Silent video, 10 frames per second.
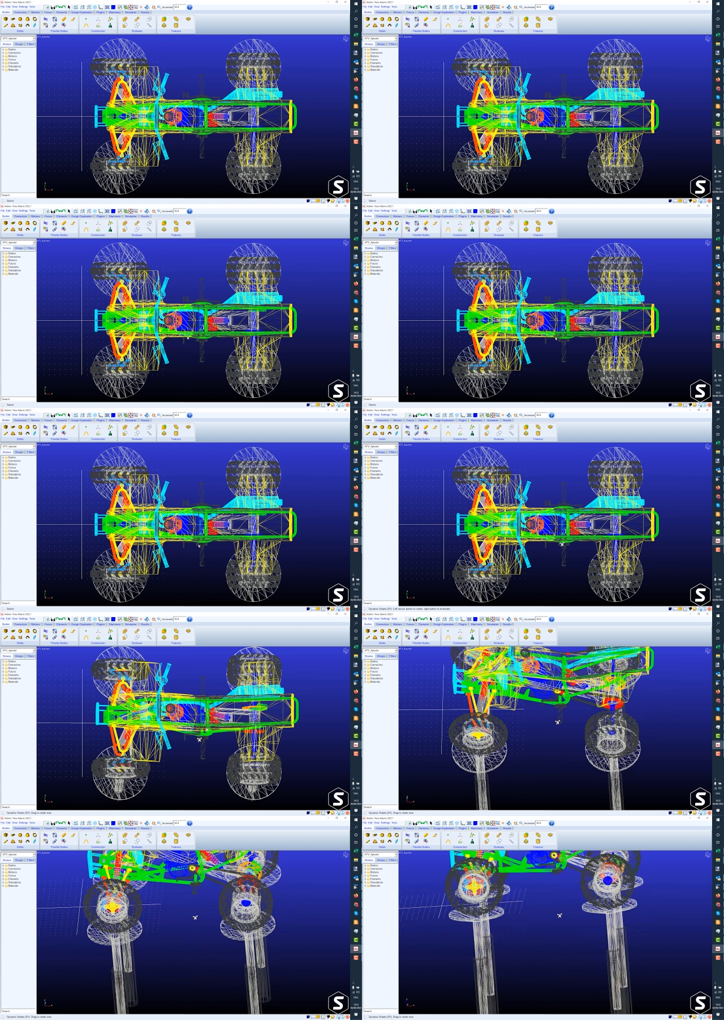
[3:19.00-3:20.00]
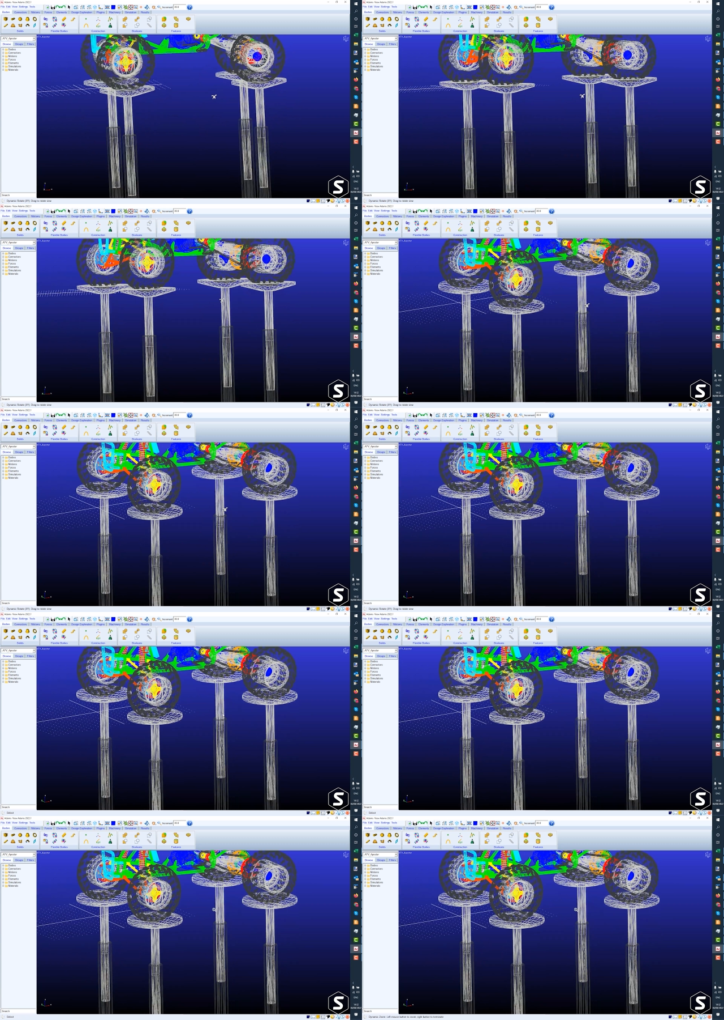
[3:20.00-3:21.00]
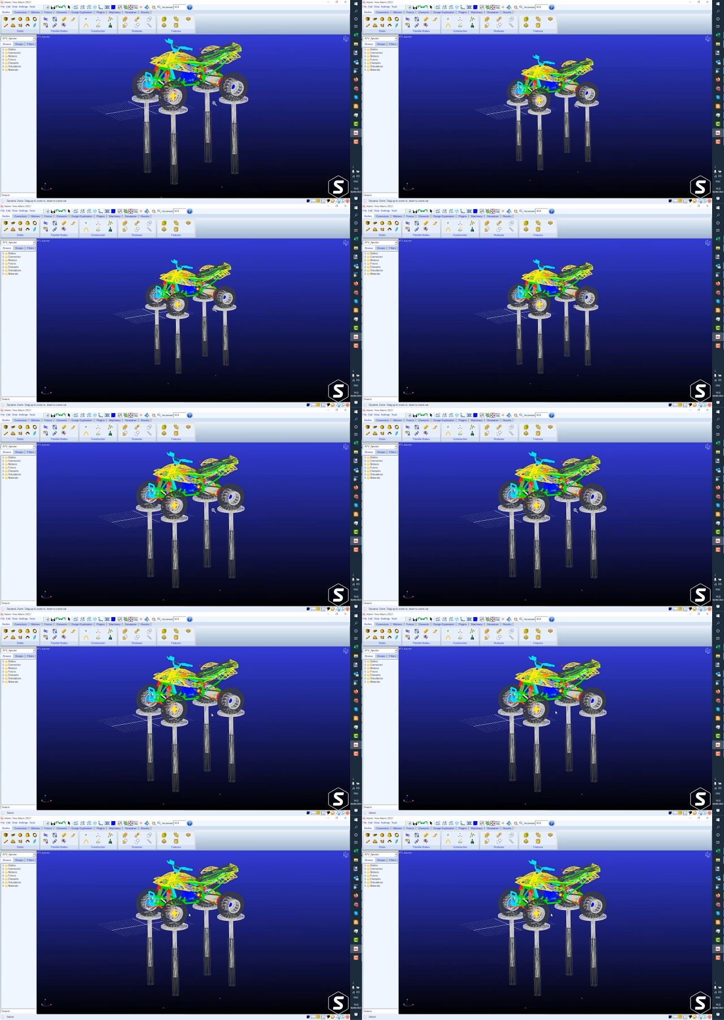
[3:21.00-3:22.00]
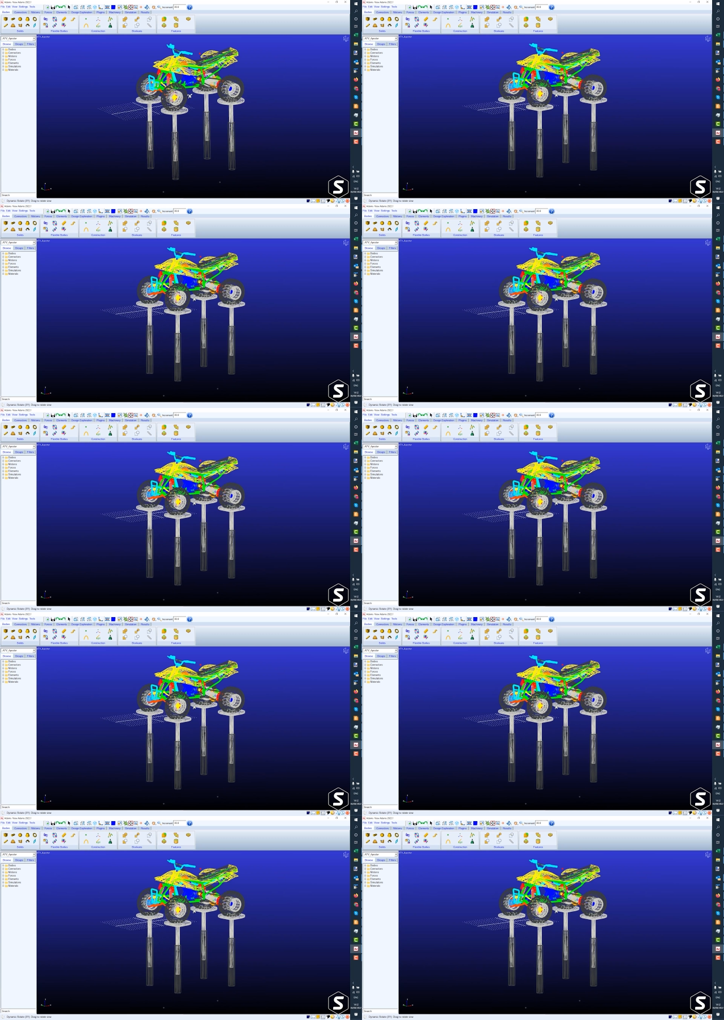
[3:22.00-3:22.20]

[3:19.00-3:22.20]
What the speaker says: (no speaker visible)